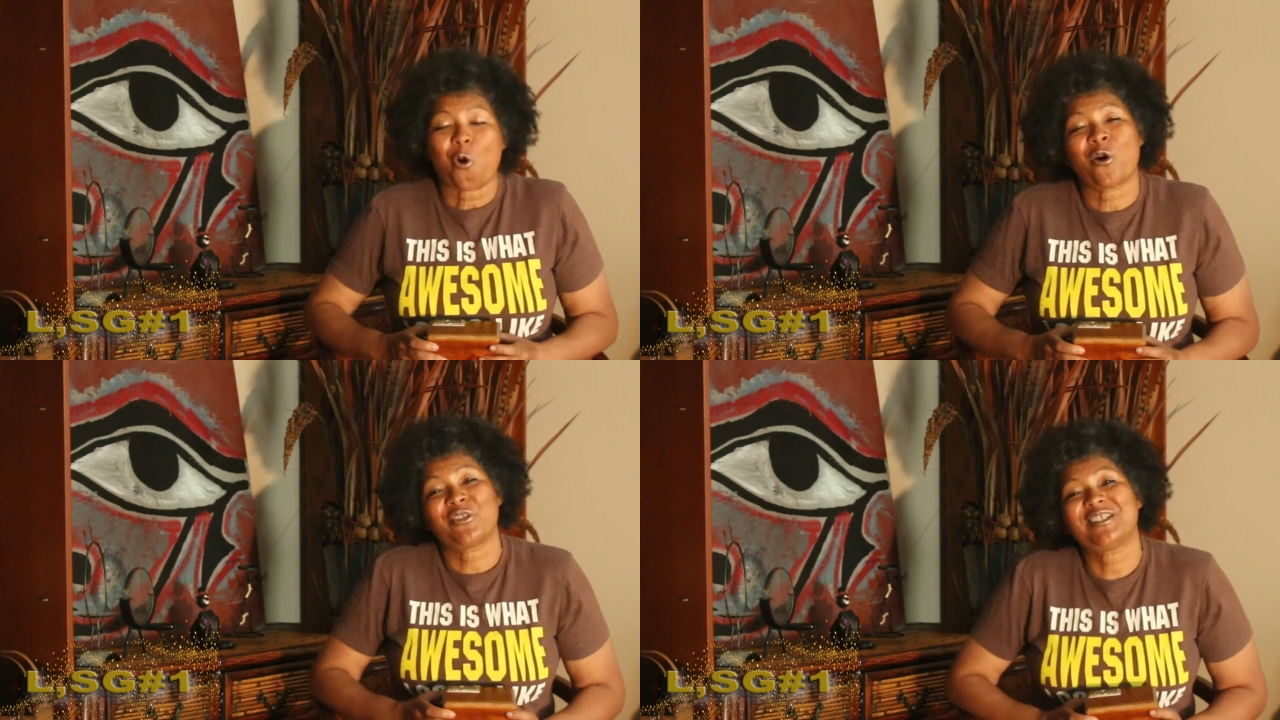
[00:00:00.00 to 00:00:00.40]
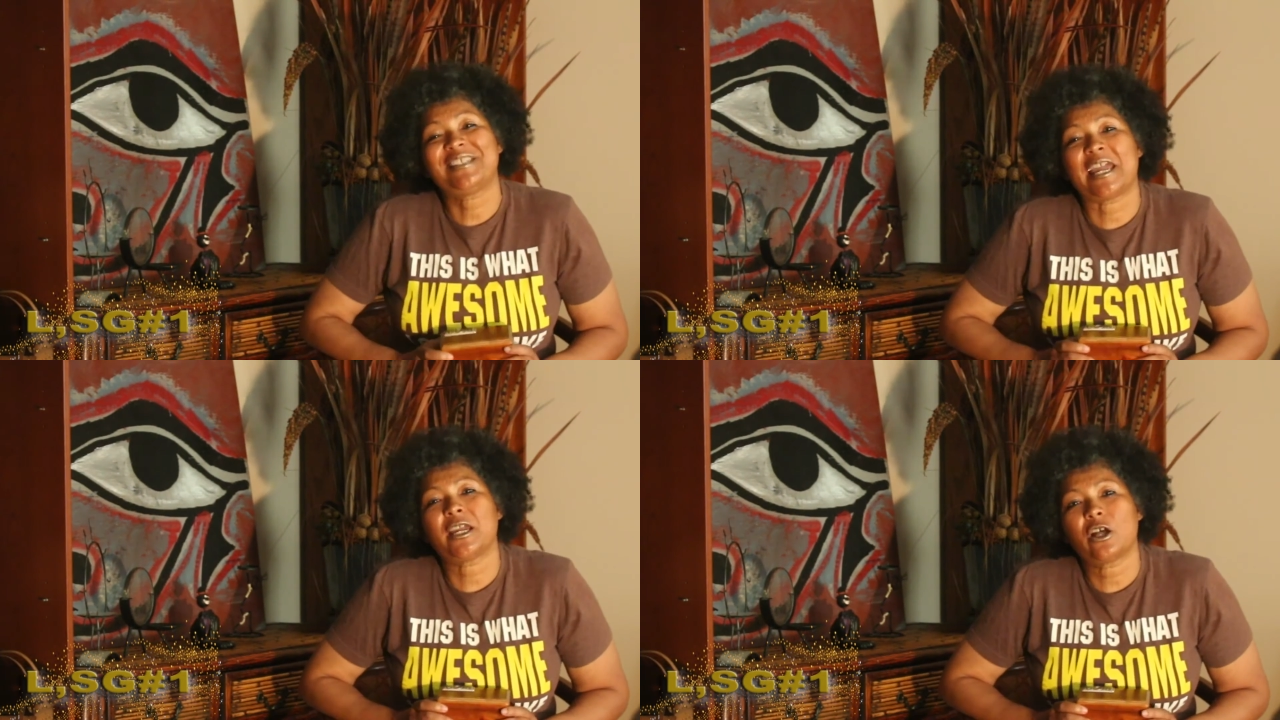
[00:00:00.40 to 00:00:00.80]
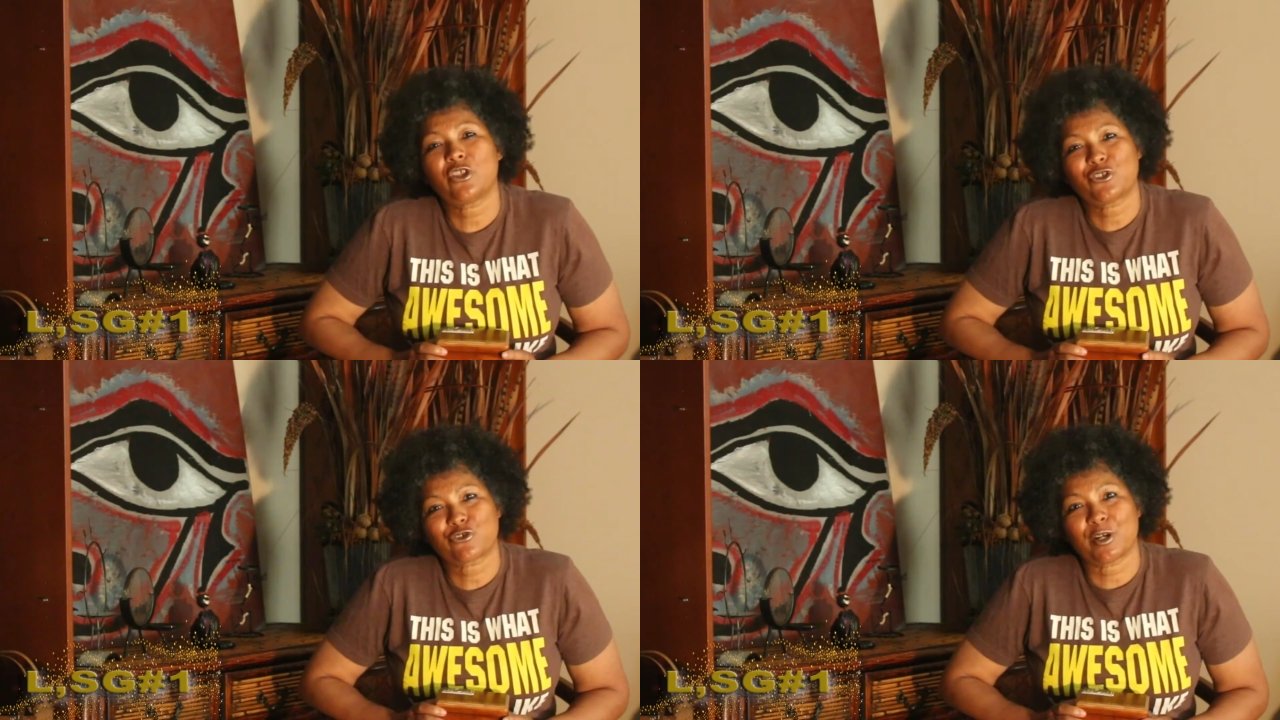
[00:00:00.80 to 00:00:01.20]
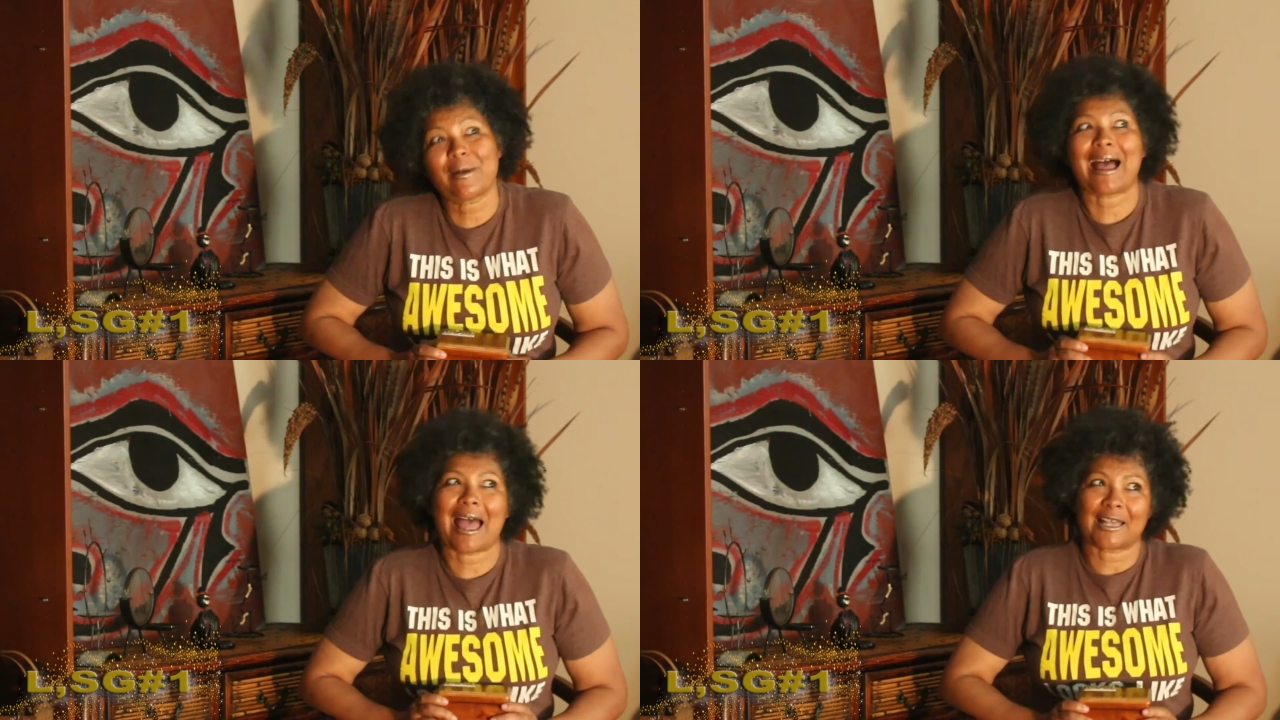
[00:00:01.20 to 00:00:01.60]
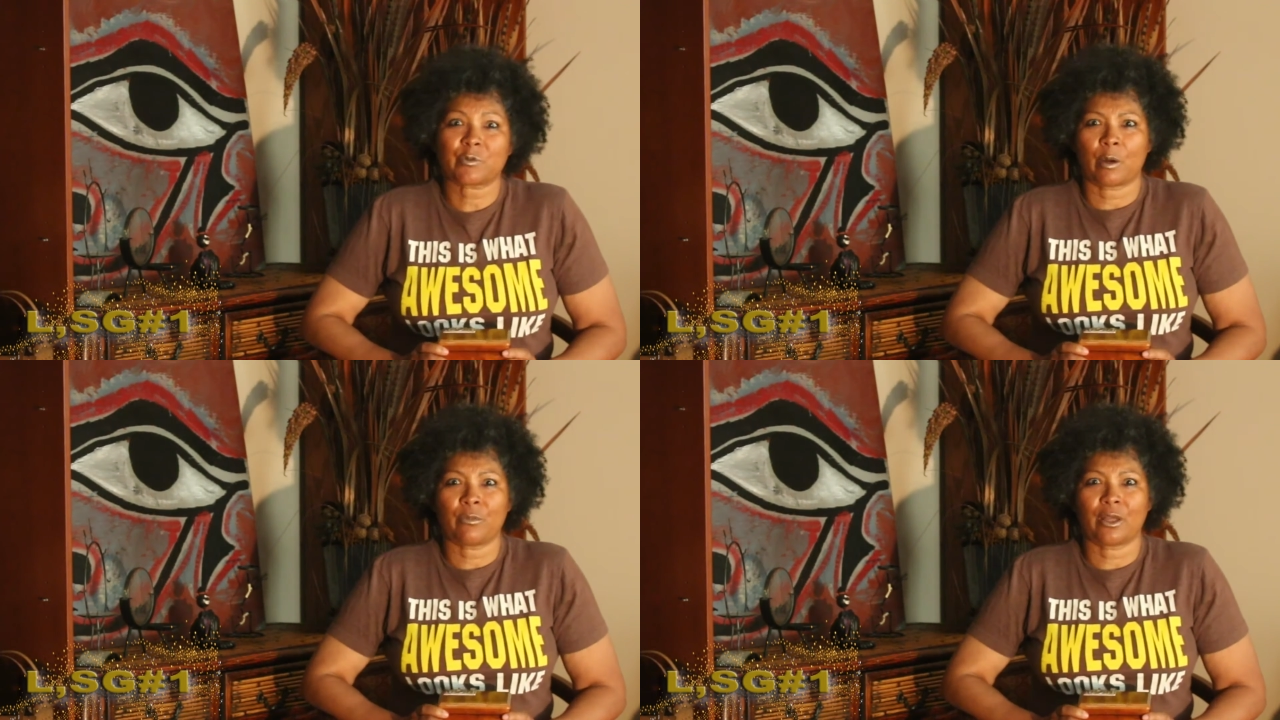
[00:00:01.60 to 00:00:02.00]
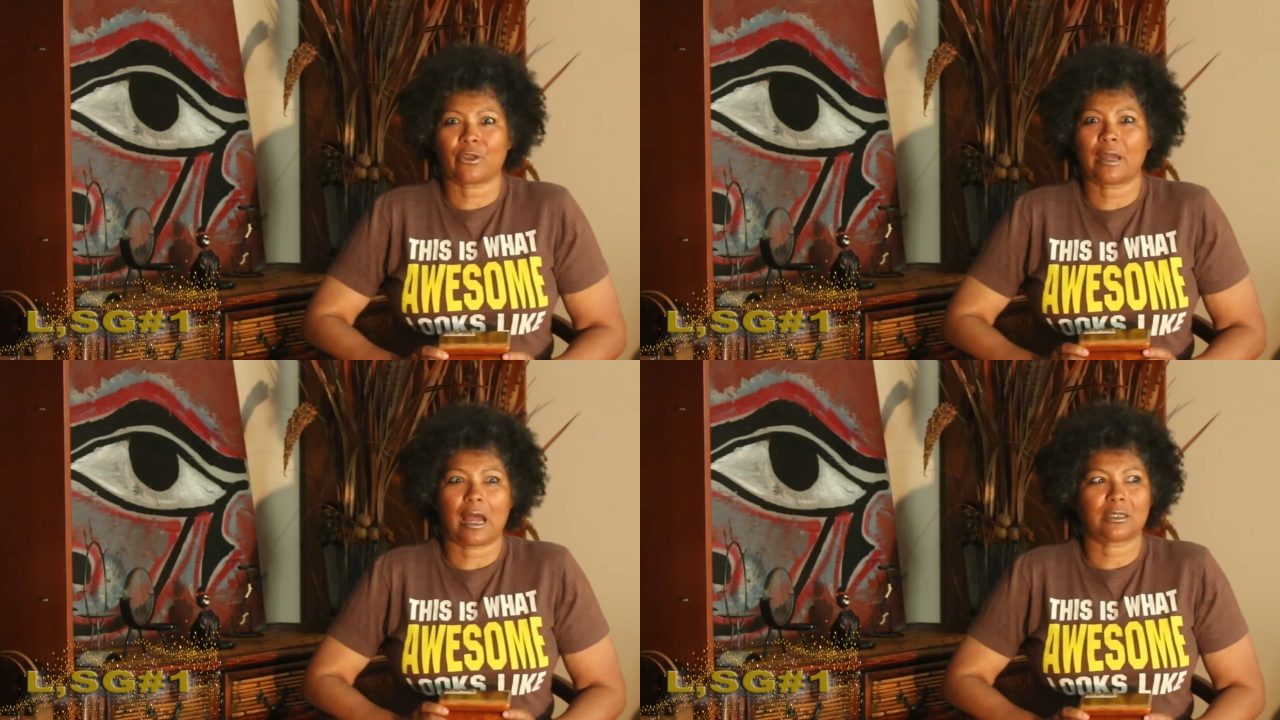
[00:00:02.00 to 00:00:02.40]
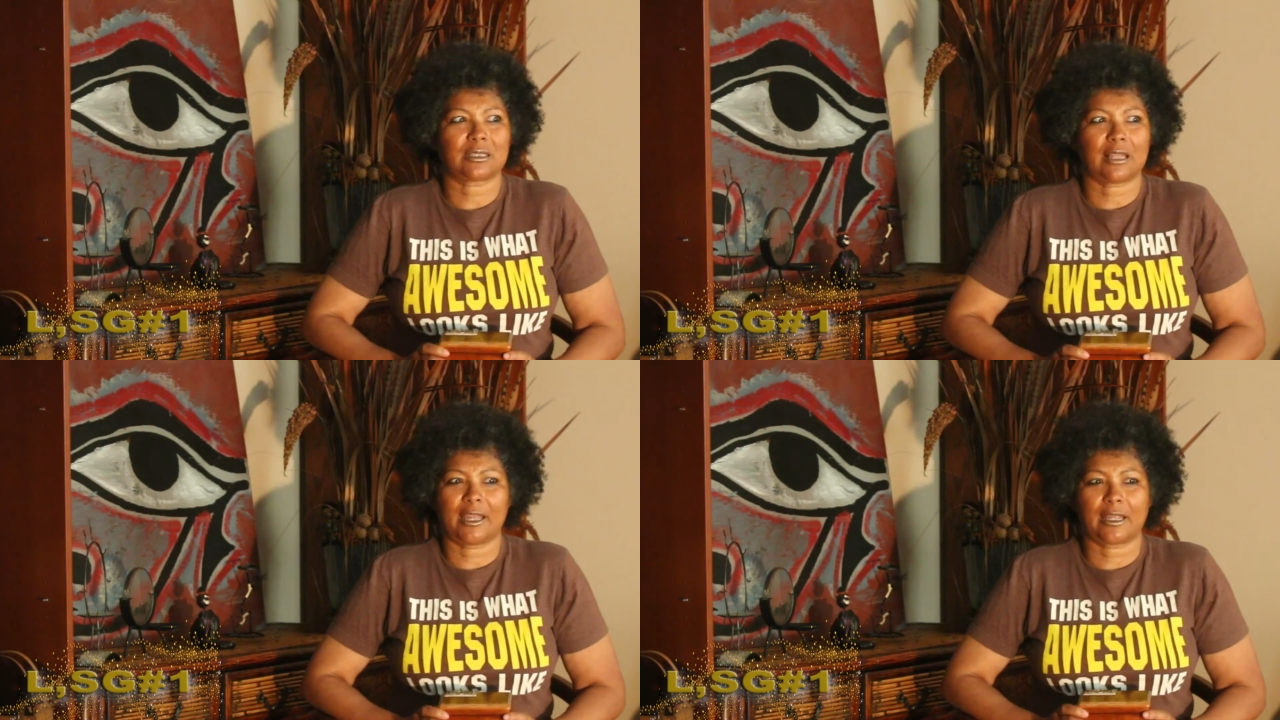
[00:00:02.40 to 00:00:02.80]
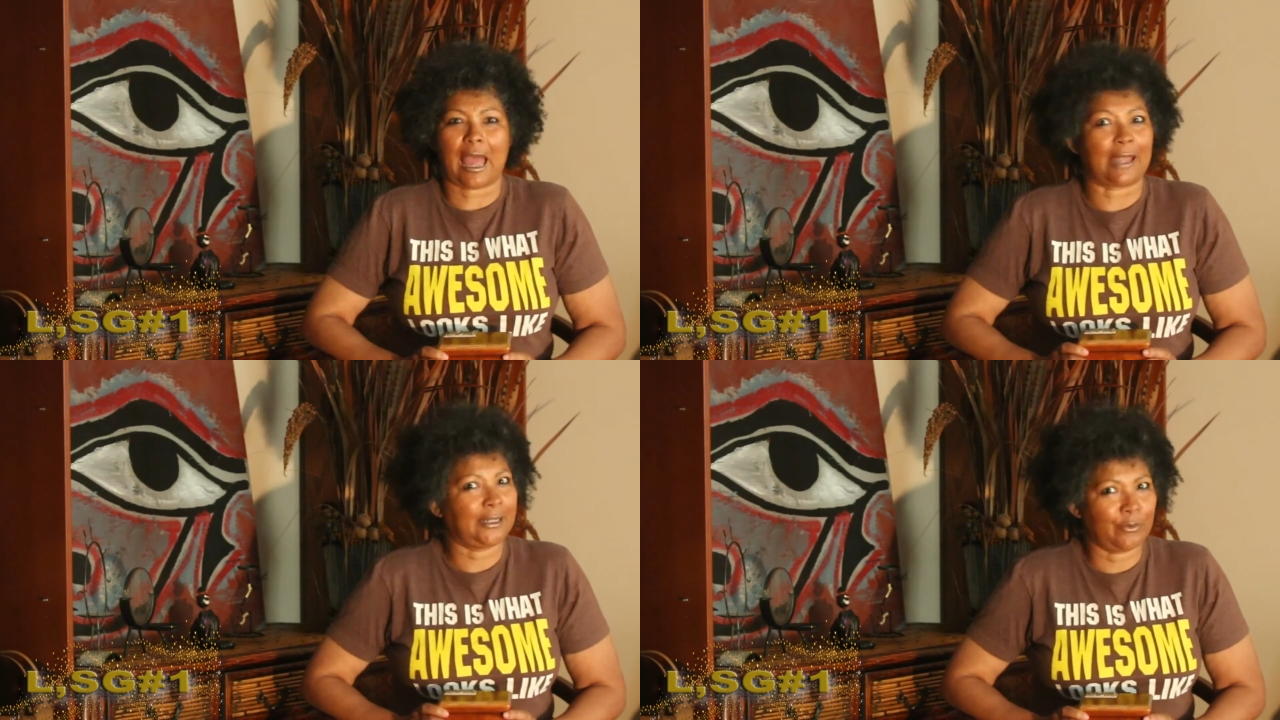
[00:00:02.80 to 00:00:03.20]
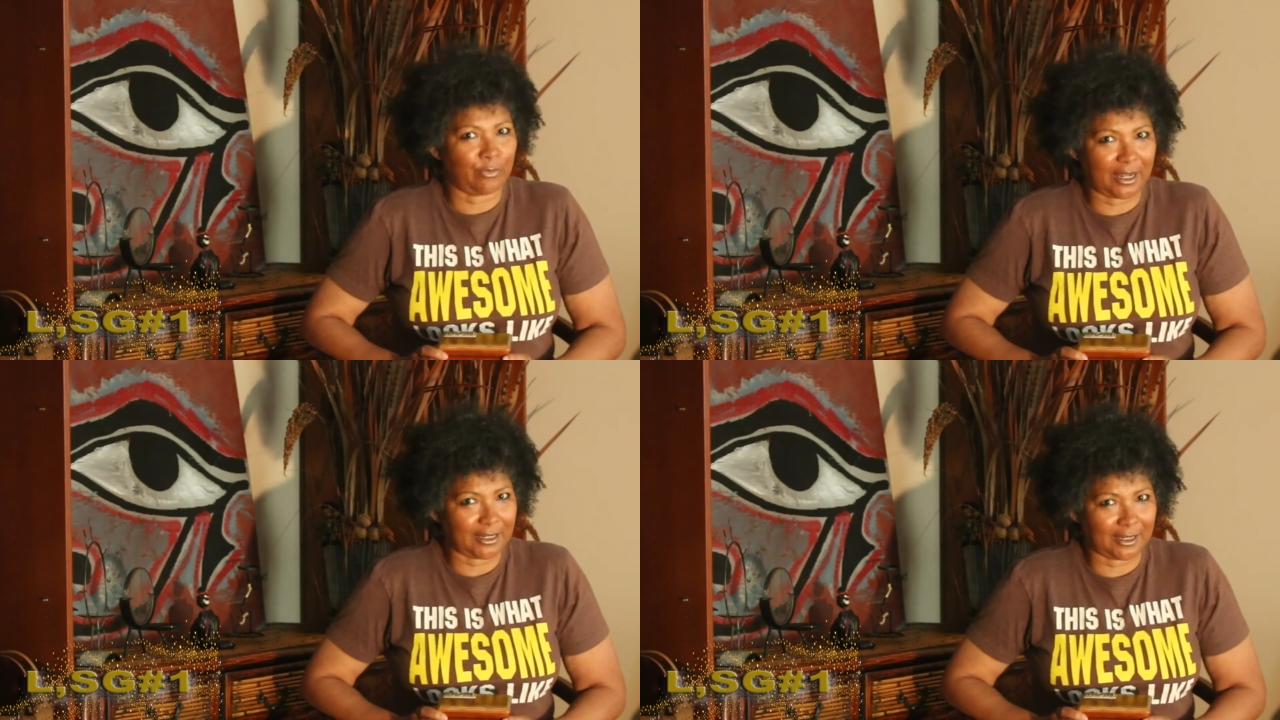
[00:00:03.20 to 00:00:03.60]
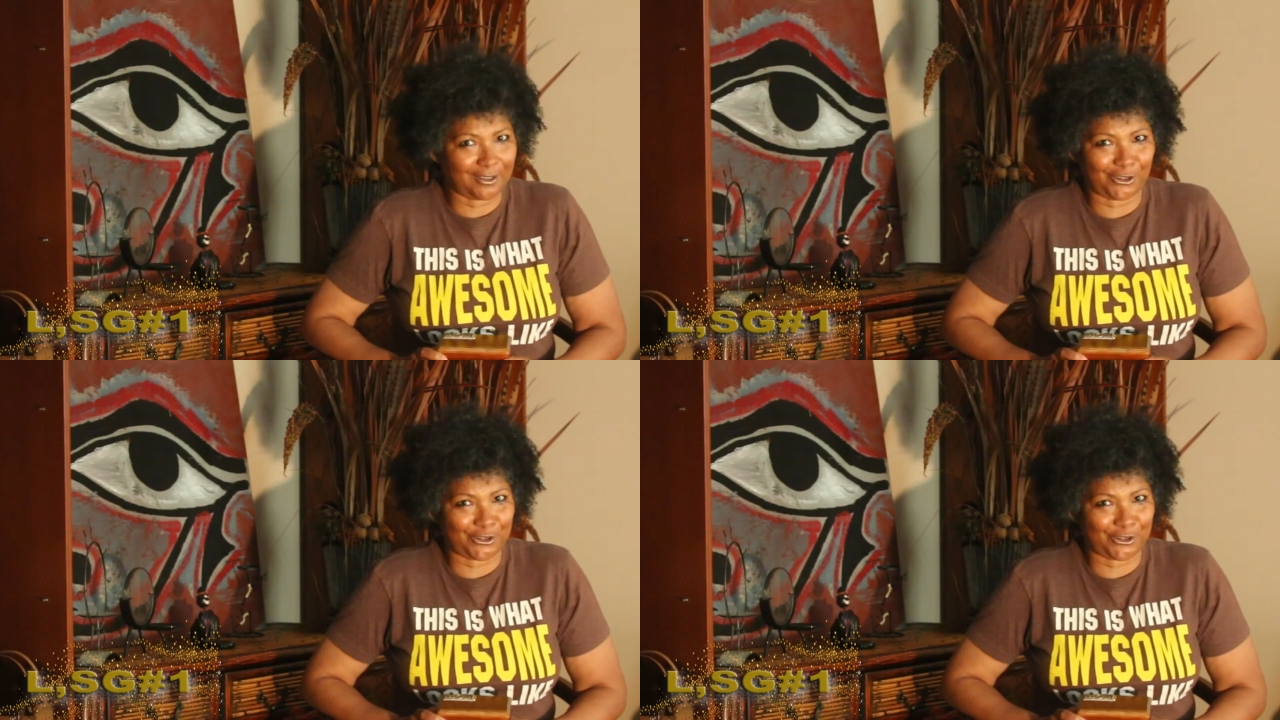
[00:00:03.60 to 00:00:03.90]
on the day of the trip, I asked my mother, I was like, I need money,